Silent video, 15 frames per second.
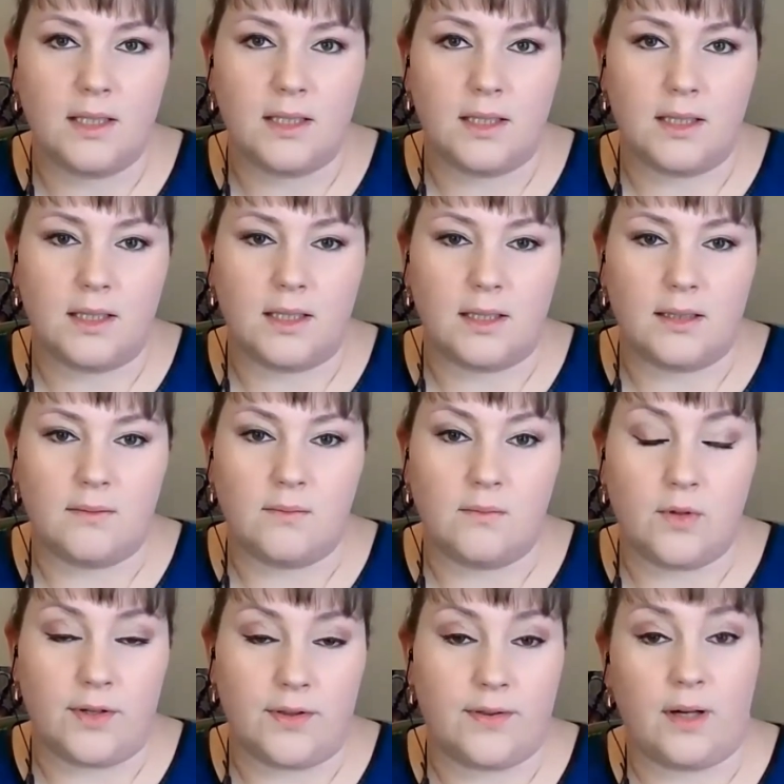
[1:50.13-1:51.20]

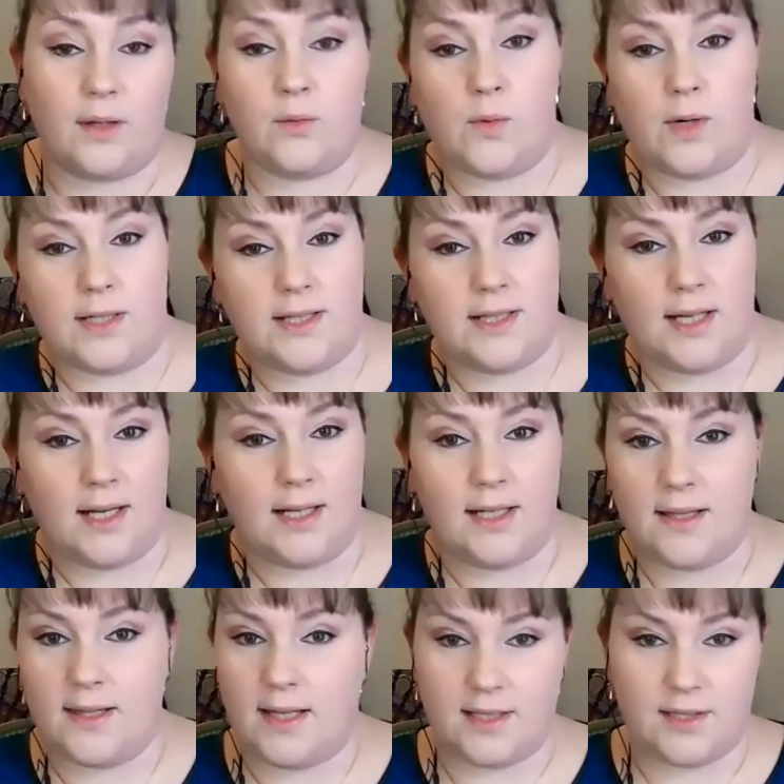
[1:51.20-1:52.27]
on one side,
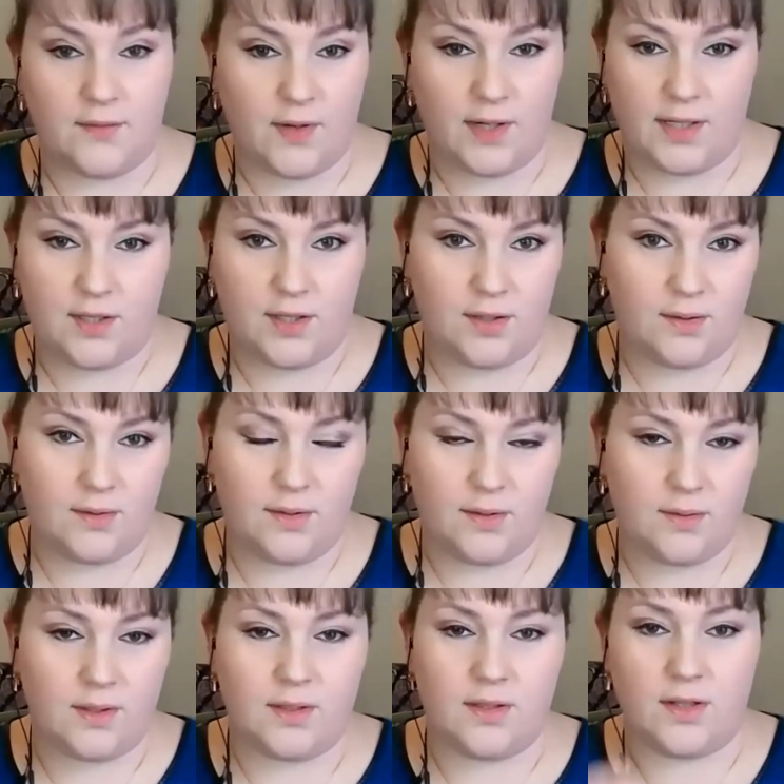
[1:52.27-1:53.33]
and that's fine too. You
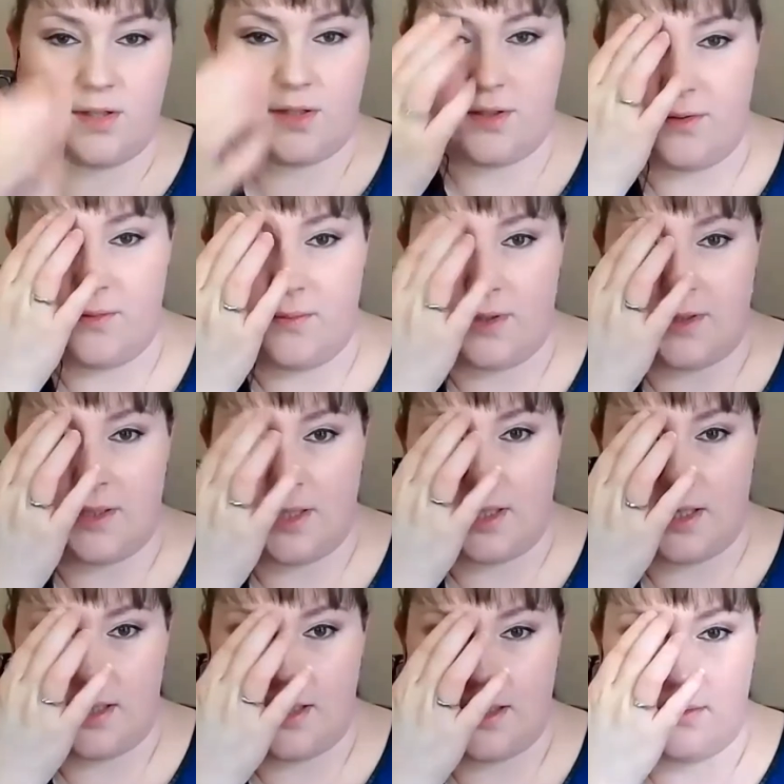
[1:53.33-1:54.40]
can just do one
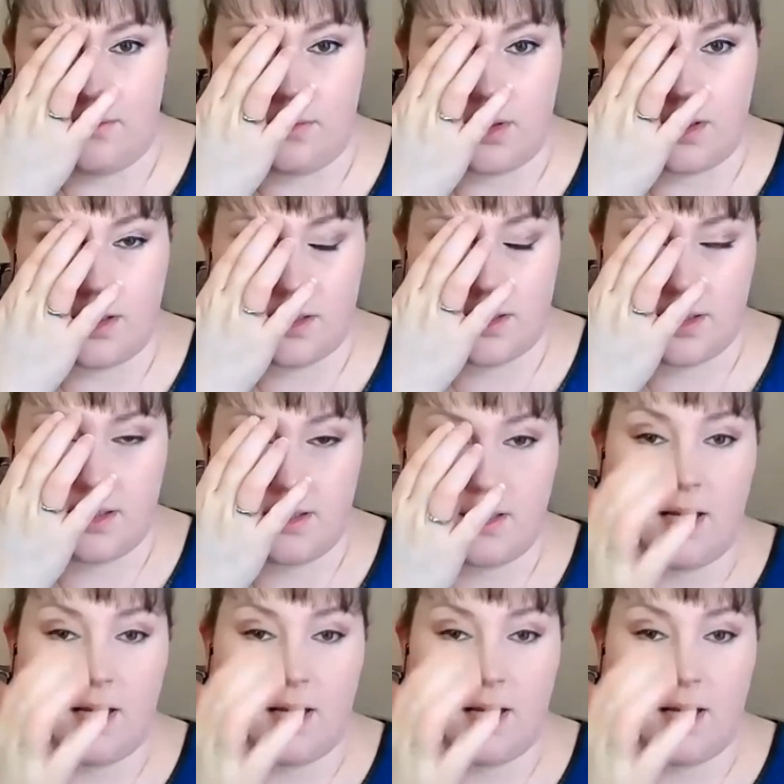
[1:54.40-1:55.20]
side, it works.